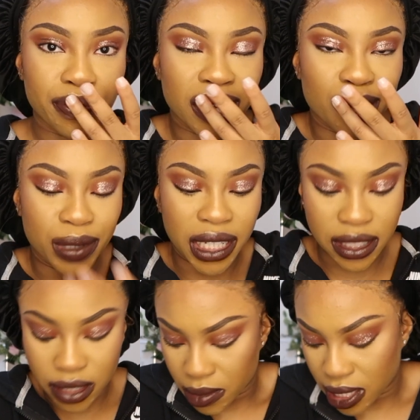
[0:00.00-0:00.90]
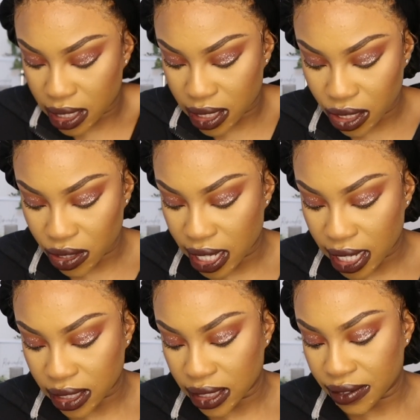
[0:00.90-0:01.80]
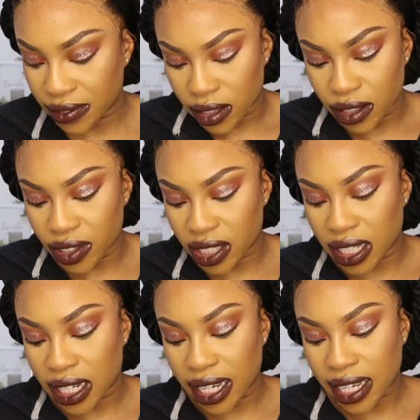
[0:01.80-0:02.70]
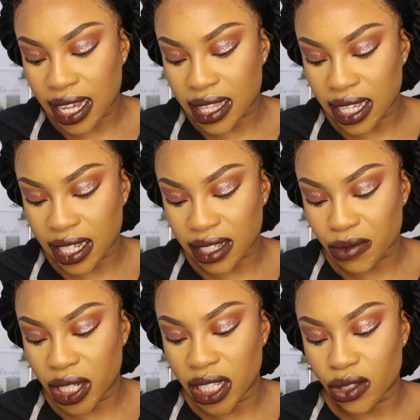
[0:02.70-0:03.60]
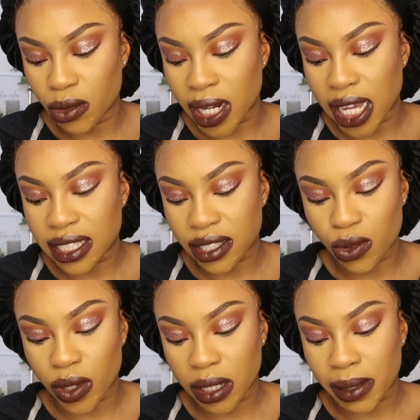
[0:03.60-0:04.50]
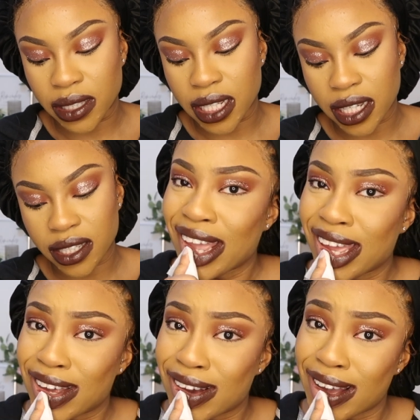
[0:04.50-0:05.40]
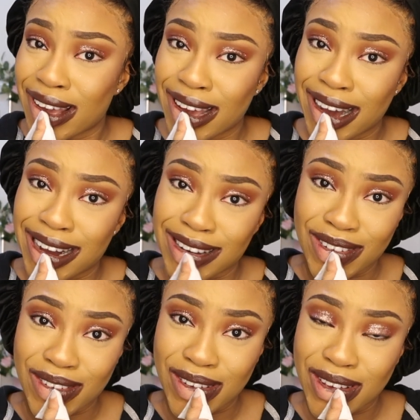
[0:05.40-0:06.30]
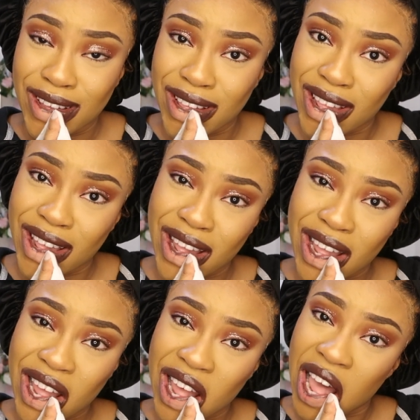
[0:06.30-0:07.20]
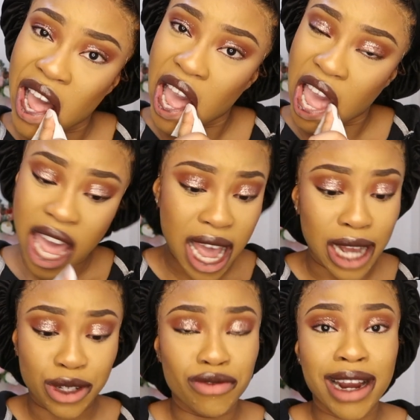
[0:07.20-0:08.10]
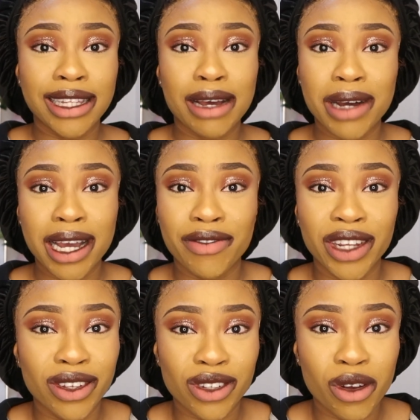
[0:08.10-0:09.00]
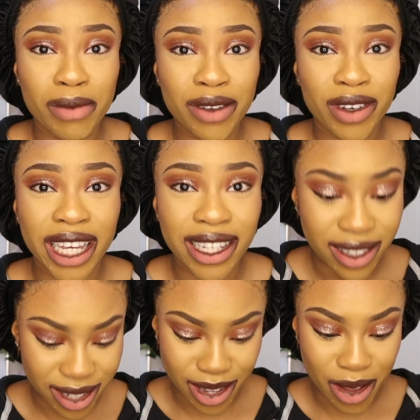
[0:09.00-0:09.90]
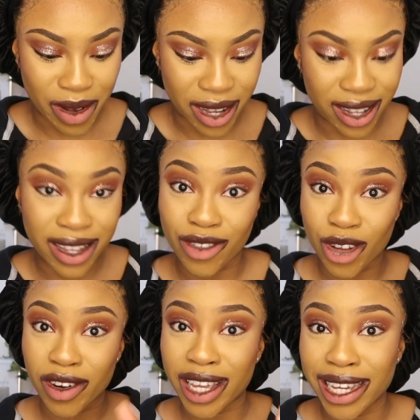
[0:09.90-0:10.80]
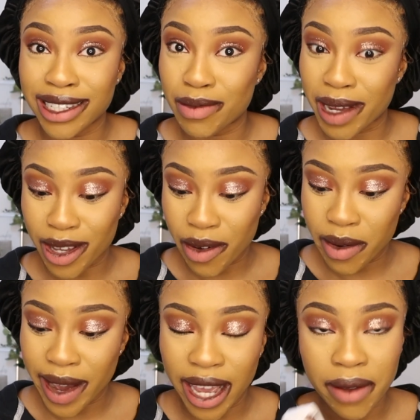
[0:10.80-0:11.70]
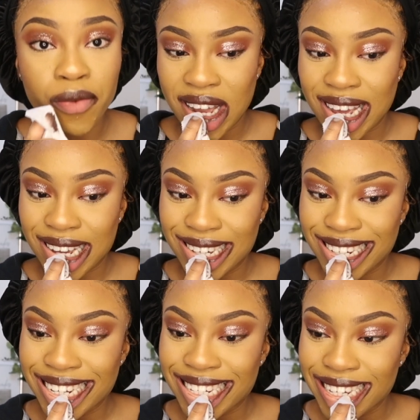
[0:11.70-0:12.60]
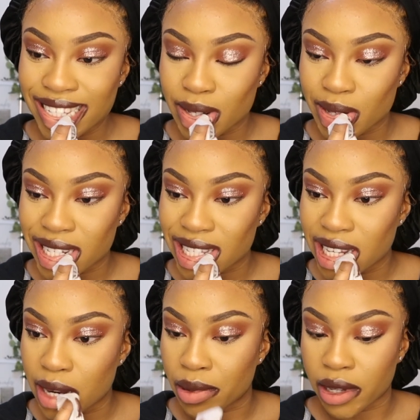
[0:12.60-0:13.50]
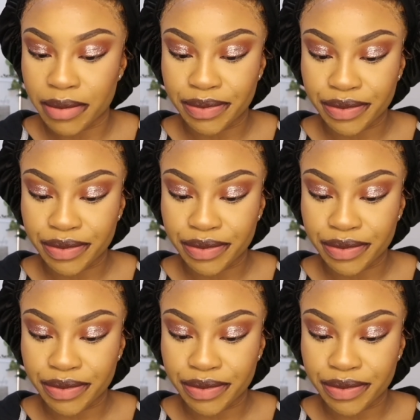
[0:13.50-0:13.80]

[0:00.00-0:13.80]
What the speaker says: Like, being with someone that's sexually active. Obviously, like, I think we need to normalize talking about sex. You know, I do write that my videos are not made for kids, so if you're a kid, you better go away. Like, could I date someone that's celibate?